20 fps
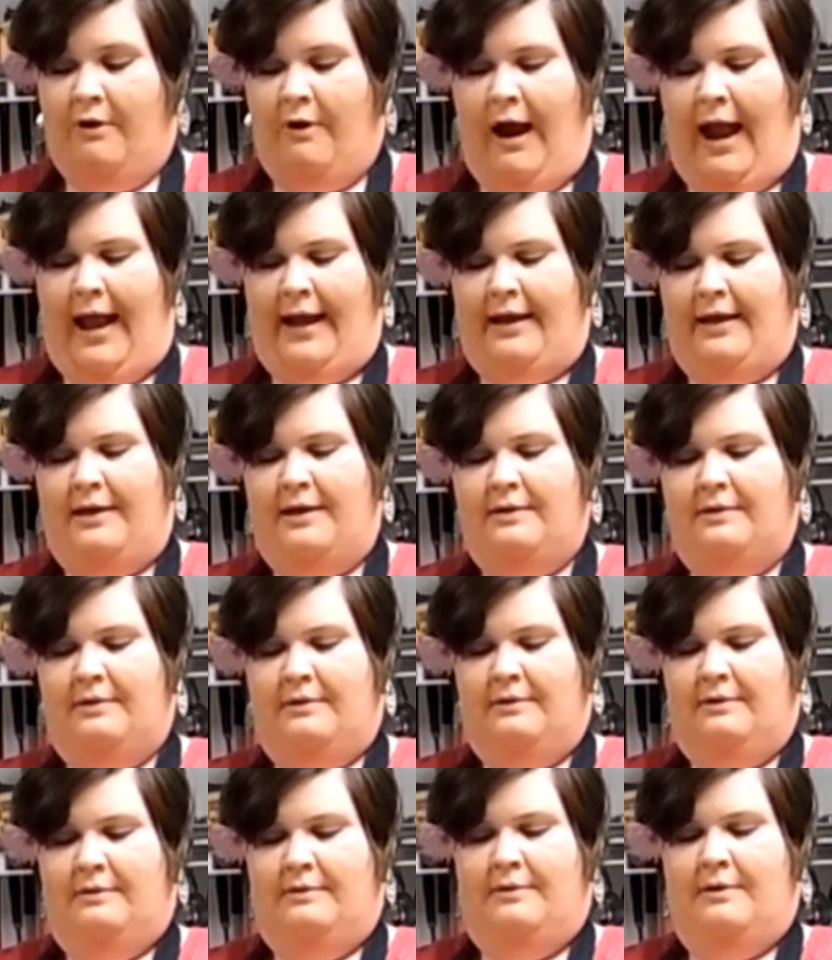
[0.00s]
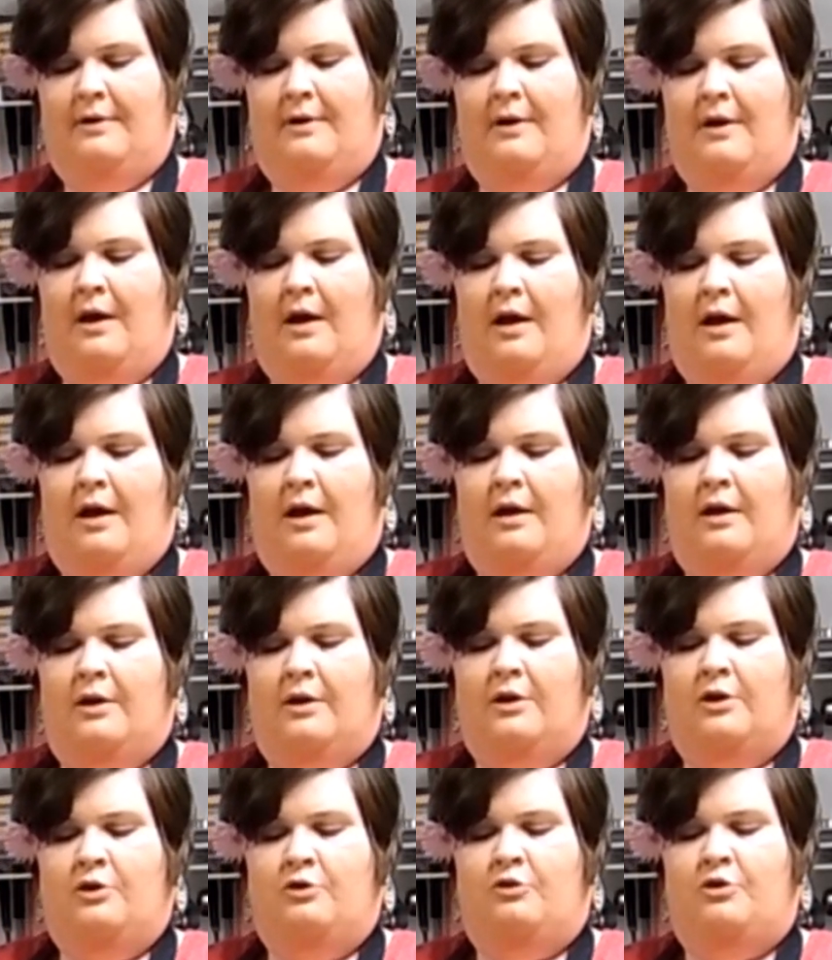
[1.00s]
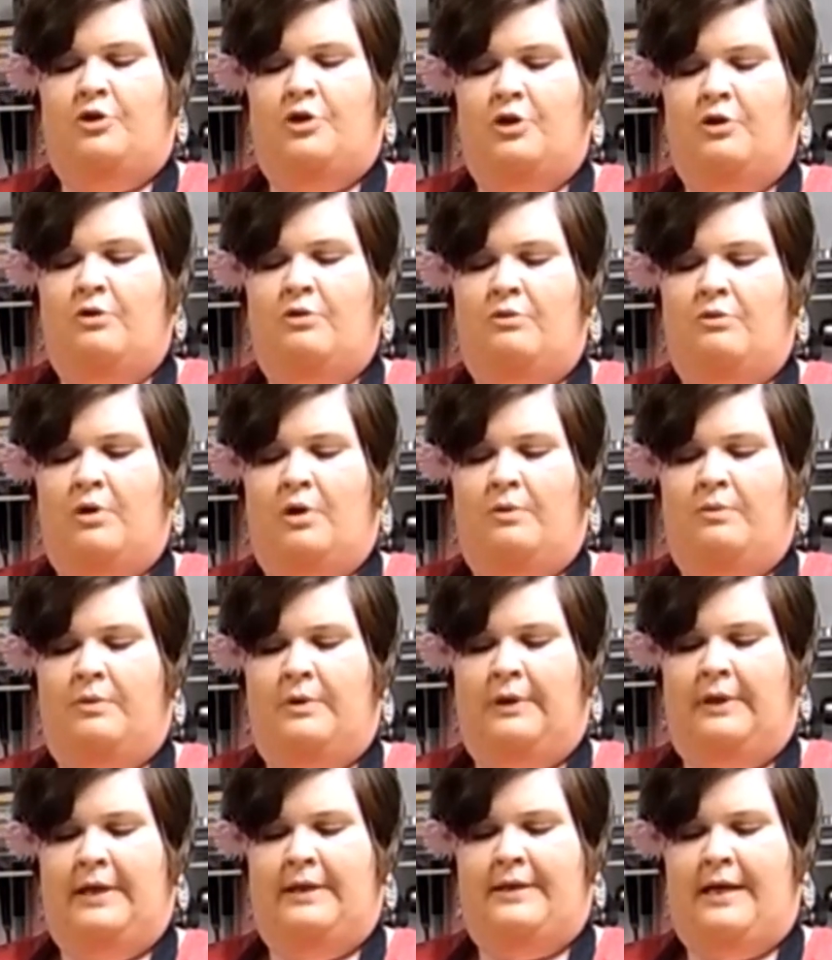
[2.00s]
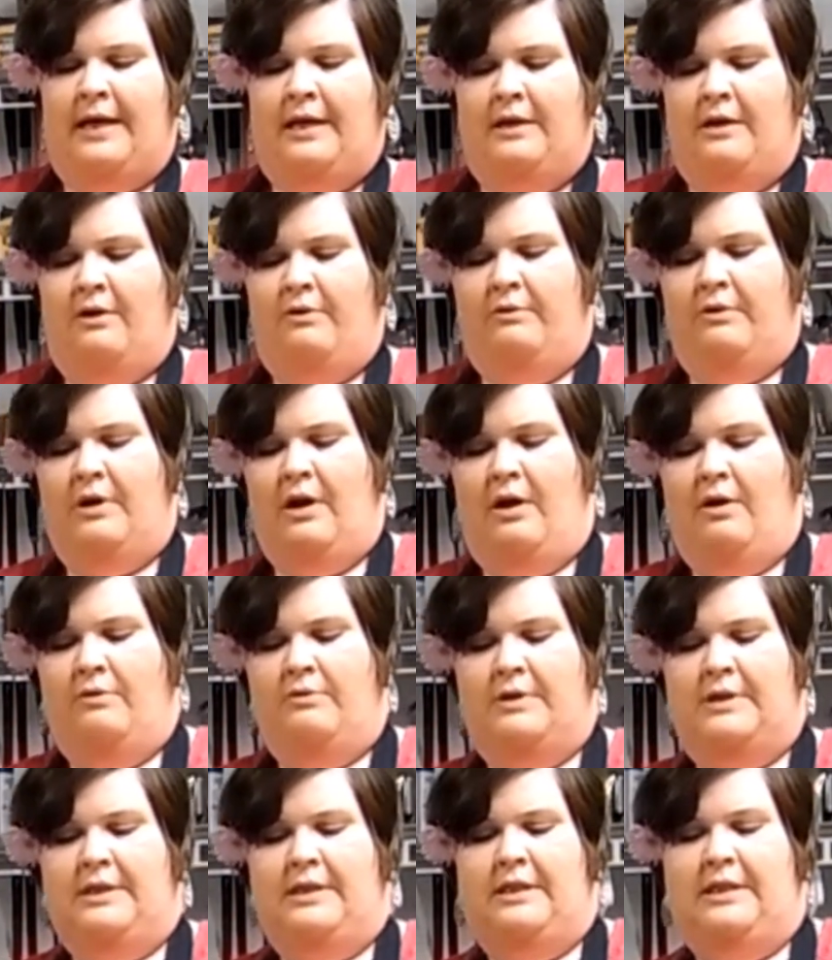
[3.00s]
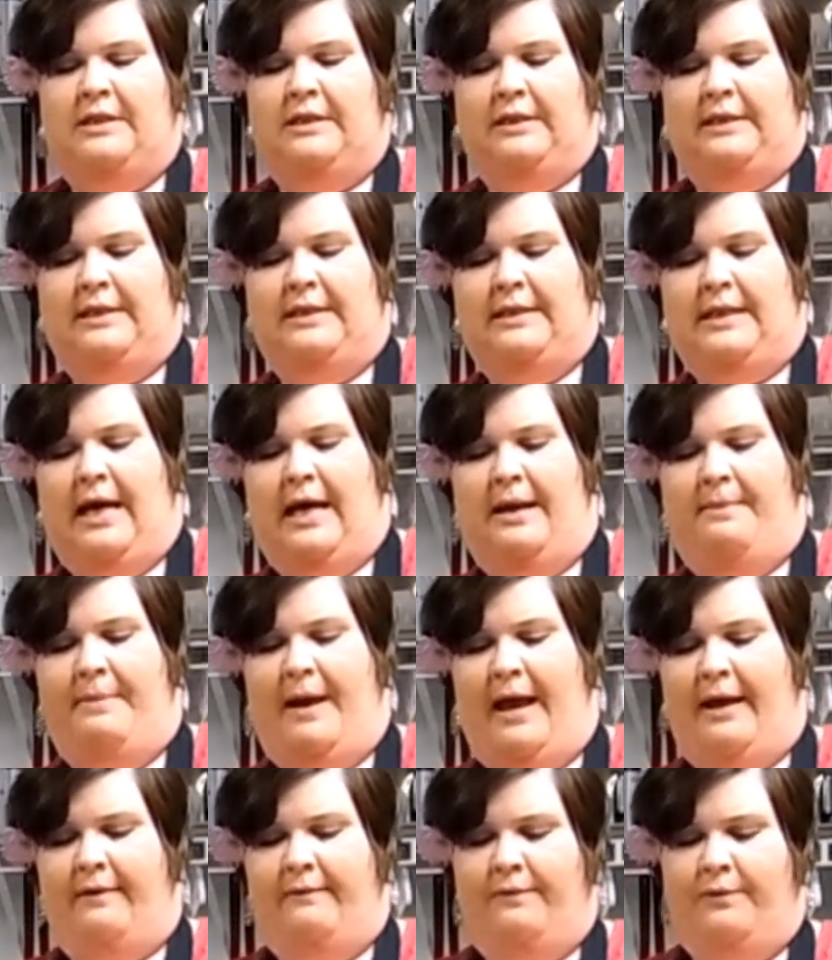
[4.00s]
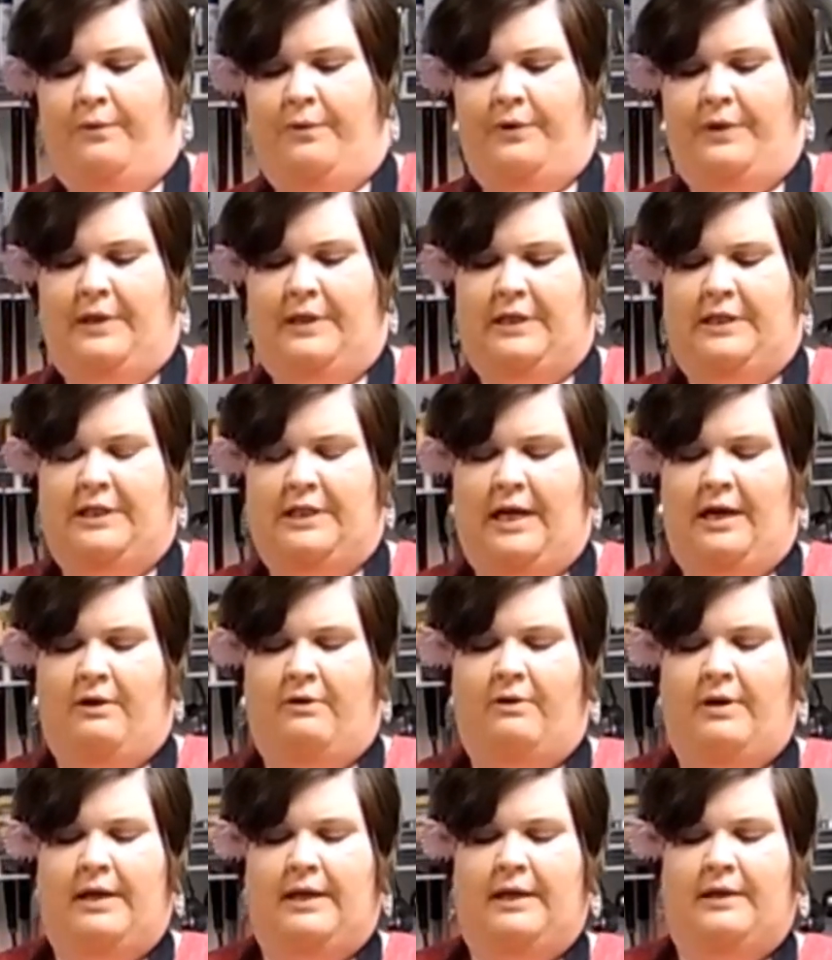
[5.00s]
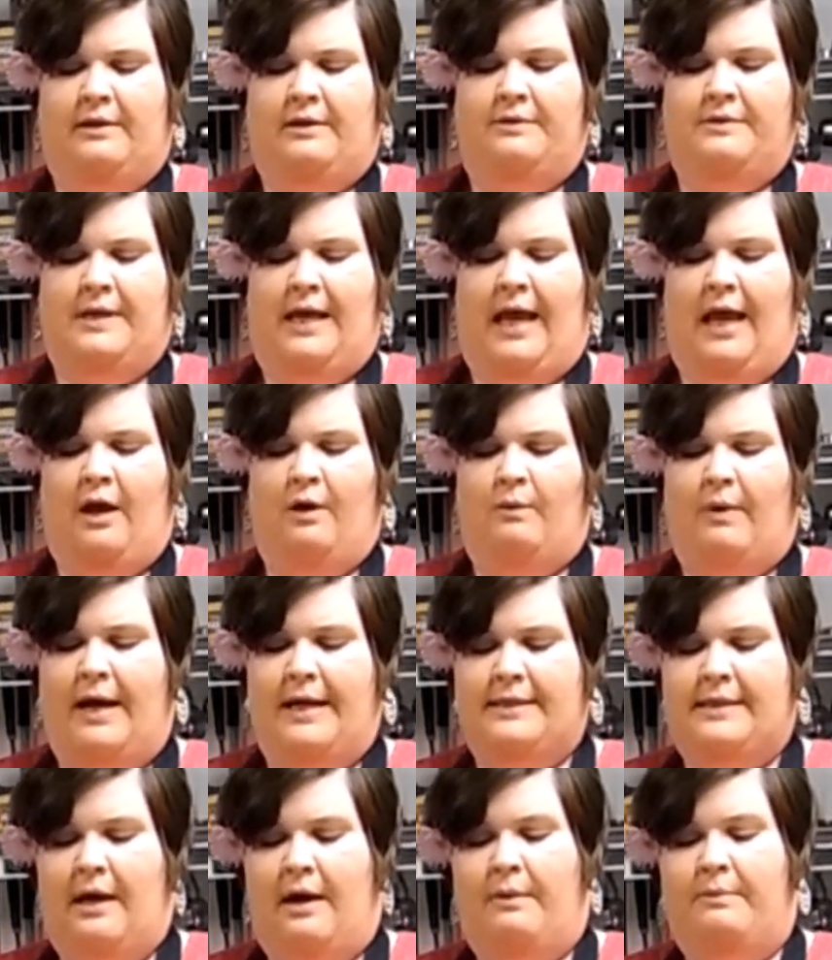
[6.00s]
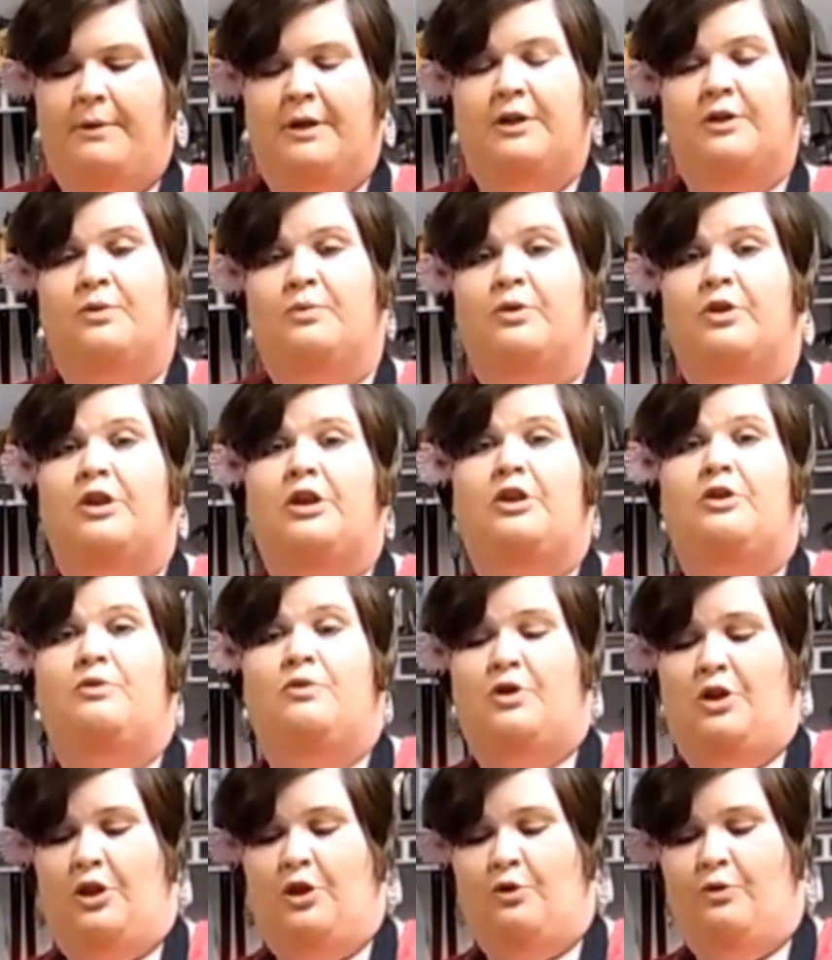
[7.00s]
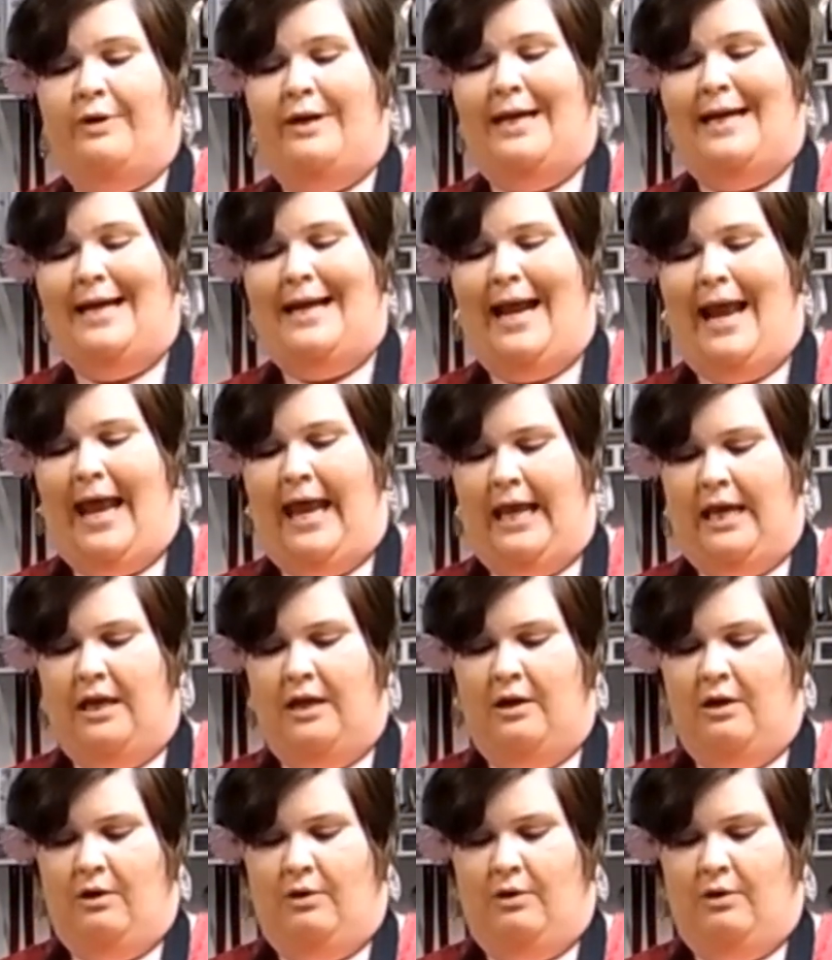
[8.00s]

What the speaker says: crack it. You do not want to let that yolk go. Just gently slide it back and forth in the shell and get those egg whites out, because we're going to use 3 egg